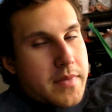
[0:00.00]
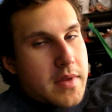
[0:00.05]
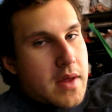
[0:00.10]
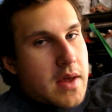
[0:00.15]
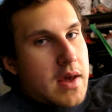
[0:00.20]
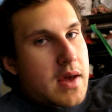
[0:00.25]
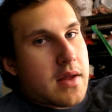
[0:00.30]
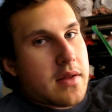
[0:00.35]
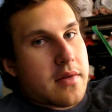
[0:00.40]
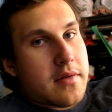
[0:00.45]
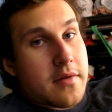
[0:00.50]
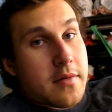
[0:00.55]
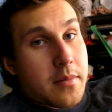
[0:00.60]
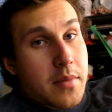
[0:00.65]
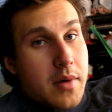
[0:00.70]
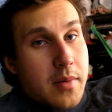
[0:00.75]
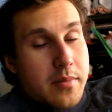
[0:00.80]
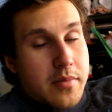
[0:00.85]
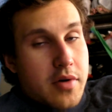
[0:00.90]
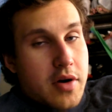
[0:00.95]
and some
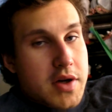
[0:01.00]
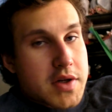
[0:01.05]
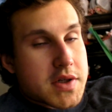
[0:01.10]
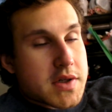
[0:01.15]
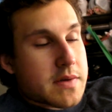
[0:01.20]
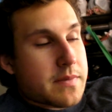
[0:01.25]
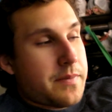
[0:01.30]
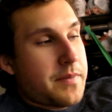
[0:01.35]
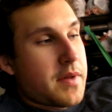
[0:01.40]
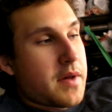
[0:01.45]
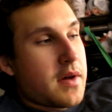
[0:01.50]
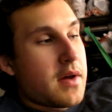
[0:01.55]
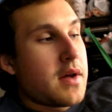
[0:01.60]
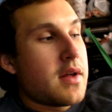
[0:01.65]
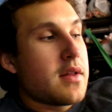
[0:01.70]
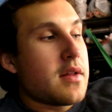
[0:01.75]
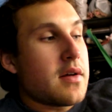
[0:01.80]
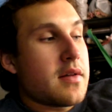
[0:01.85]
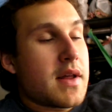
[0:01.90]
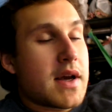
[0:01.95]
compression.
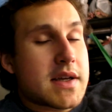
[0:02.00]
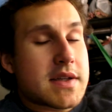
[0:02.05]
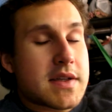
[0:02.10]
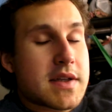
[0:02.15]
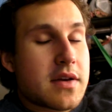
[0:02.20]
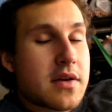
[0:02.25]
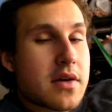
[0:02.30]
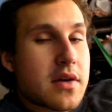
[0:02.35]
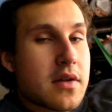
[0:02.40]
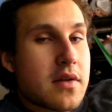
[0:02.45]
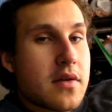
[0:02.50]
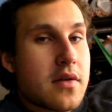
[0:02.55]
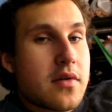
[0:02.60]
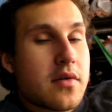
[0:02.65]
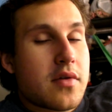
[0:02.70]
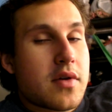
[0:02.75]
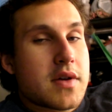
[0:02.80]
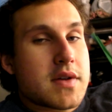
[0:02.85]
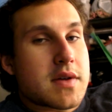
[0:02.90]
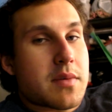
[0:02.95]
The next thing you're going to
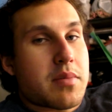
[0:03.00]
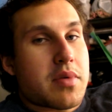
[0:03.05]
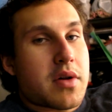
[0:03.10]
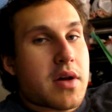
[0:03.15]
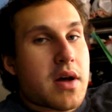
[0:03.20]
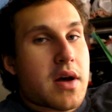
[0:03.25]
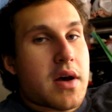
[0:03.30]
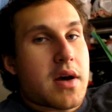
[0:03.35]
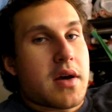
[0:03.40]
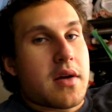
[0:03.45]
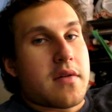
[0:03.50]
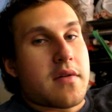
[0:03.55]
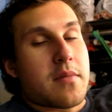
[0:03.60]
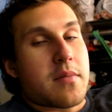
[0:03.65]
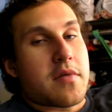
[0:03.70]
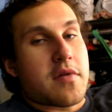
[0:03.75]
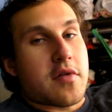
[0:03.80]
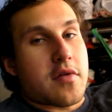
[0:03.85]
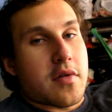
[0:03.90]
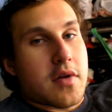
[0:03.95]
do is apply some
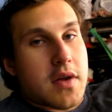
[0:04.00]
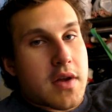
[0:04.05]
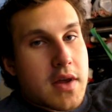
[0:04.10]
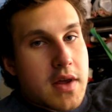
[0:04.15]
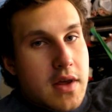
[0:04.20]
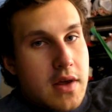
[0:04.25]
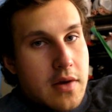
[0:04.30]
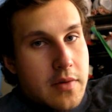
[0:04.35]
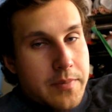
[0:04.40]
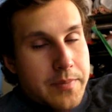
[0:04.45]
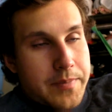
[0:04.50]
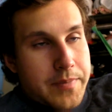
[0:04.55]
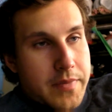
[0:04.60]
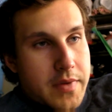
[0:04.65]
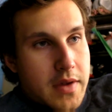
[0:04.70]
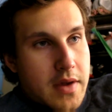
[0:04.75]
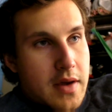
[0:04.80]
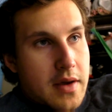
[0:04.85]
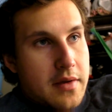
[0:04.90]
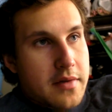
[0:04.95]
sort of heat.
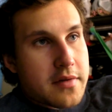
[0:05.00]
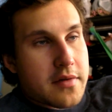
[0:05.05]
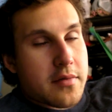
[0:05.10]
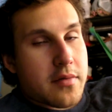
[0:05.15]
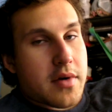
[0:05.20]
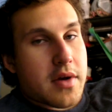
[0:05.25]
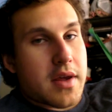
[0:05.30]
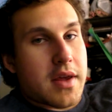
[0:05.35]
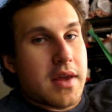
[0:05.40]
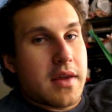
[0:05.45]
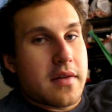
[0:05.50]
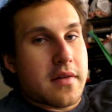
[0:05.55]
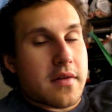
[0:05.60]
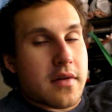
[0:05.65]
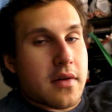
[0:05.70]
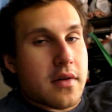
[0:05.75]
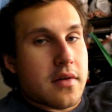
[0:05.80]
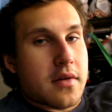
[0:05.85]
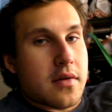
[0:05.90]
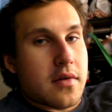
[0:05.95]
Okay, so what heat's
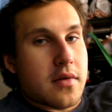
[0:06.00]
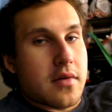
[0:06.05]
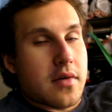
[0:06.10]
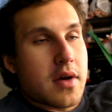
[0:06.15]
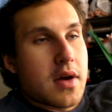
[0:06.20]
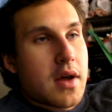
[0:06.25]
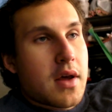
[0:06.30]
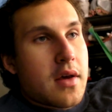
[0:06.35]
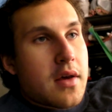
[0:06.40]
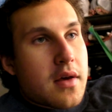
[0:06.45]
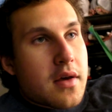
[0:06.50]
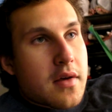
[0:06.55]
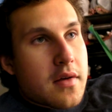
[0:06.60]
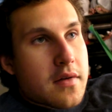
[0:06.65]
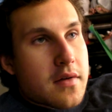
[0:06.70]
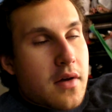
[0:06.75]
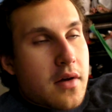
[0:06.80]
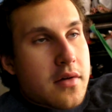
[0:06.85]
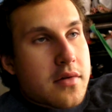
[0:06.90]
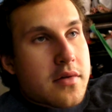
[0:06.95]
going to do is
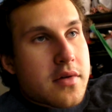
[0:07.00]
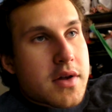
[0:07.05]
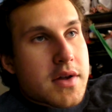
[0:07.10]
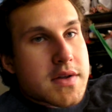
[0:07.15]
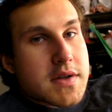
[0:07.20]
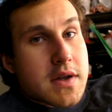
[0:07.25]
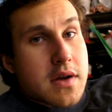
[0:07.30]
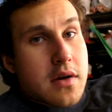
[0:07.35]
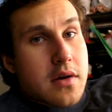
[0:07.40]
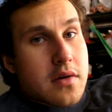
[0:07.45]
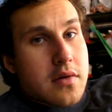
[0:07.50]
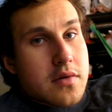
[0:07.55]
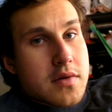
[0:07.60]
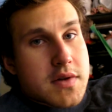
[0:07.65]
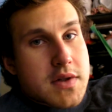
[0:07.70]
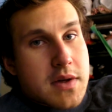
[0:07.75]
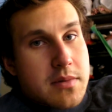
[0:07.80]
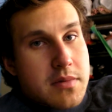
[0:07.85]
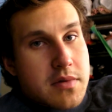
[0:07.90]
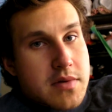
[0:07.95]
not only is it going to
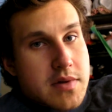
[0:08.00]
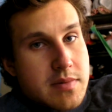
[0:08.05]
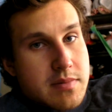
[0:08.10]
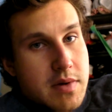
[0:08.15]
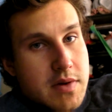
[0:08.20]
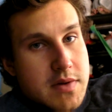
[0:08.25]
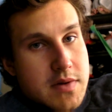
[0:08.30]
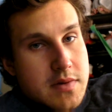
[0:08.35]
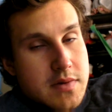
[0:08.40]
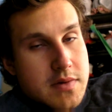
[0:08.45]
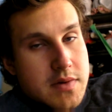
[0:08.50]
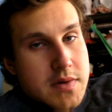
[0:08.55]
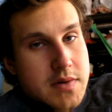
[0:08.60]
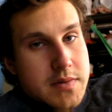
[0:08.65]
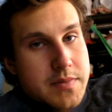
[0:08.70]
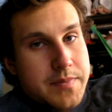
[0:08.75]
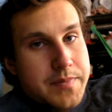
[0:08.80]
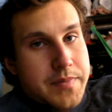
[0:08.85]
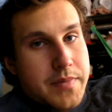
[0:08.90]
loosen up those muscles,